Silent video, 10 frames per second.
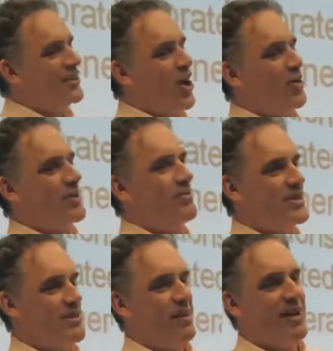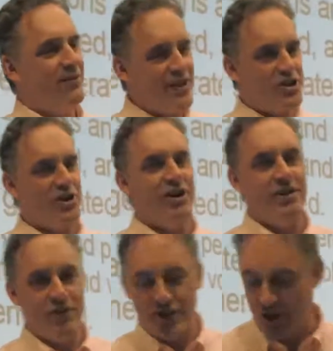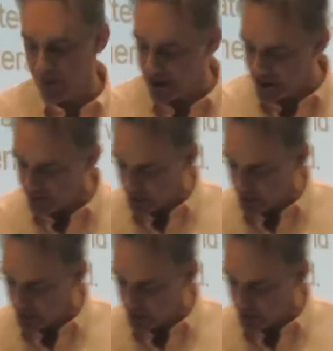Darwin was the beneficiary of the Darwinian